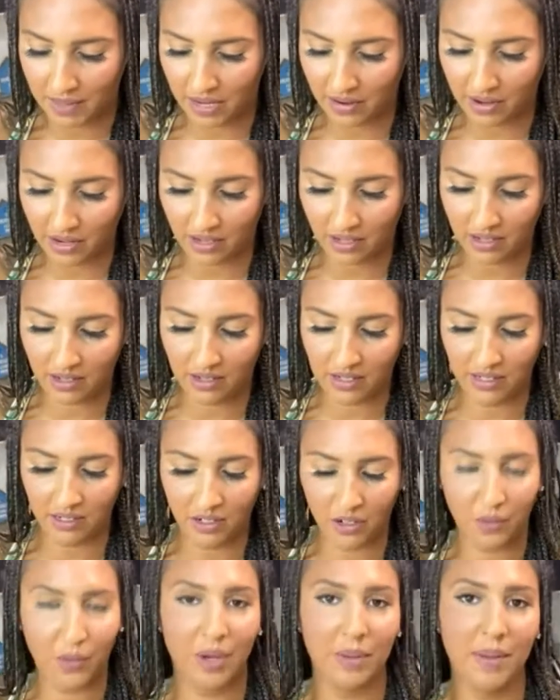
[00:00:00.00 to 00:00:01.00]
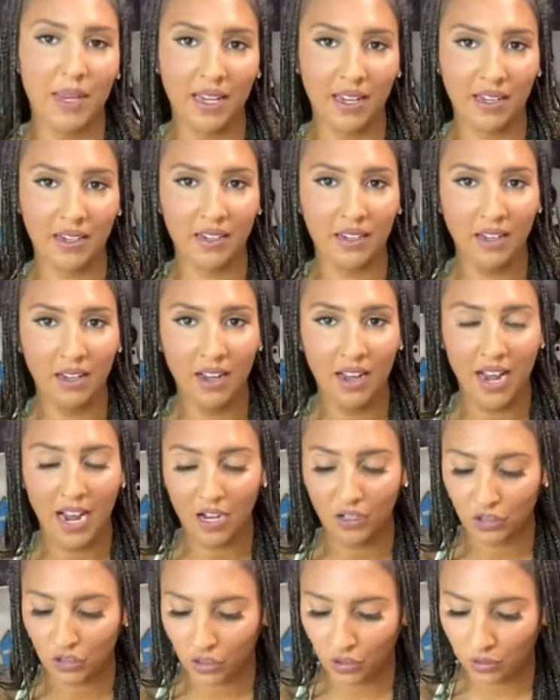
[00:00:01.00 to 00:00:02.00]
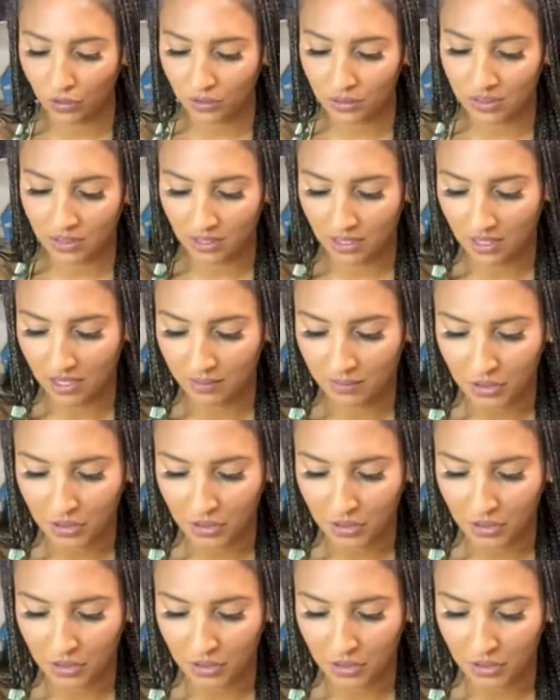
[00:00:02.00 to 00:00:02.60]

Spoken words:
America and Caribbean households.